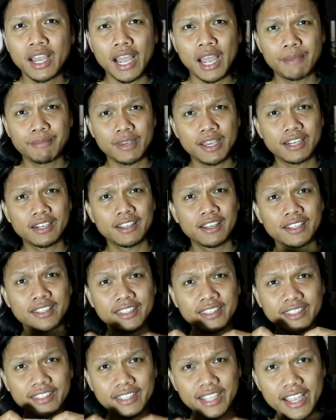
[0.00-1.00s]
I'm
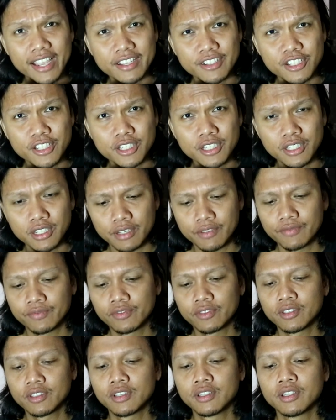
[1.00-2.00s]
gonna attach
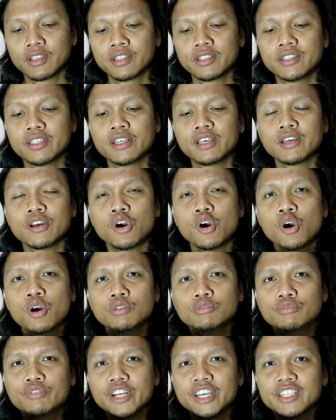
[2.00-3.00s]
the
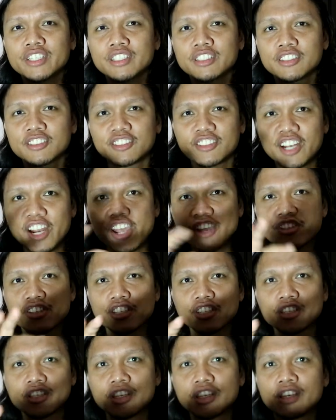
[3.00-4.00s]
already
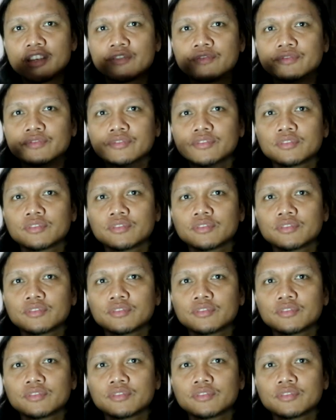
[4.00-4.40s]
stretched